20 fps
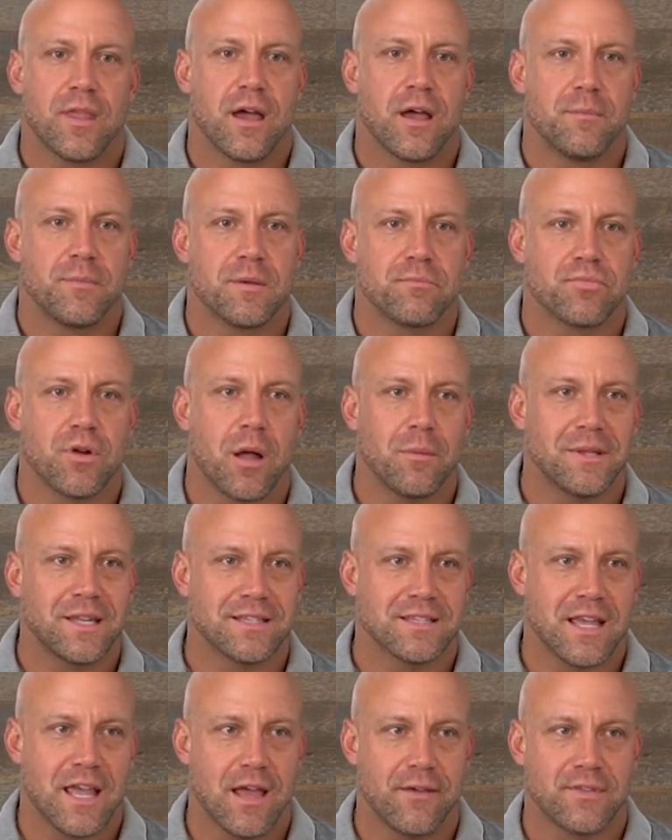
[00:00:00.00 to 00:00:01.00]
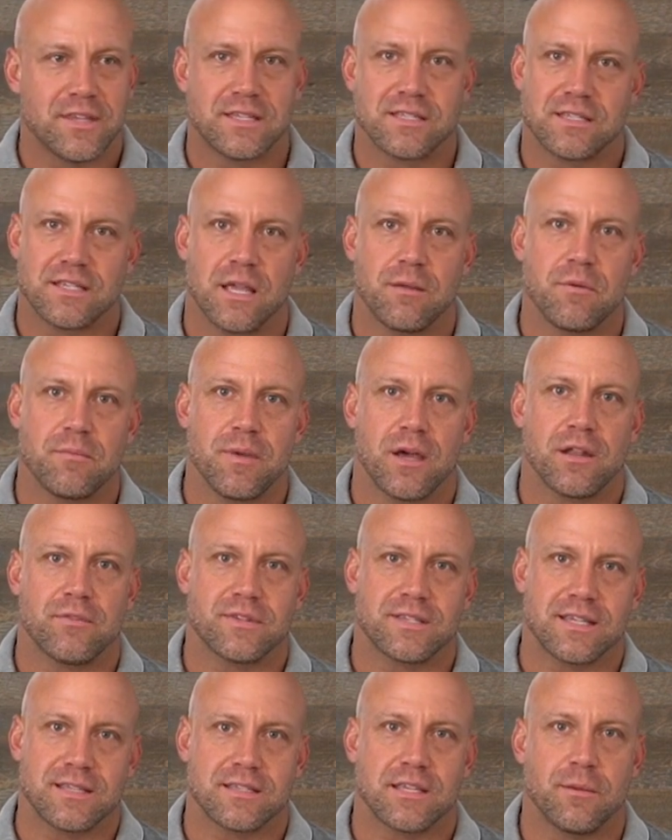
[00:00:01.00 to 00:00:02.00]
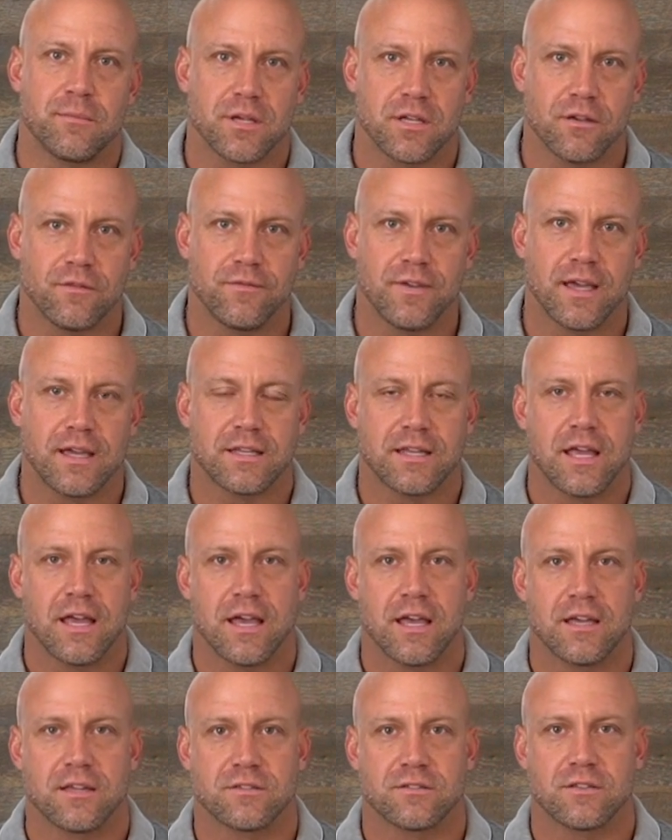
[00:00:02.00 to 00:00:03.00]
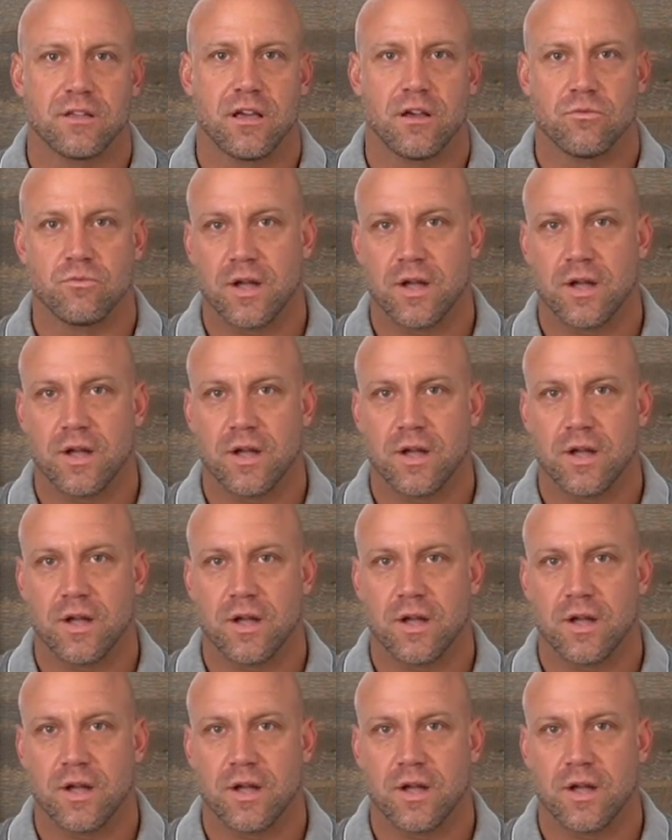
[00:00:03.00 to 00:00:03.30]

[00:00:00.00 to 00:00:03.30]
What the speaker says: it probably doesn't have the same amount of a systemic effect as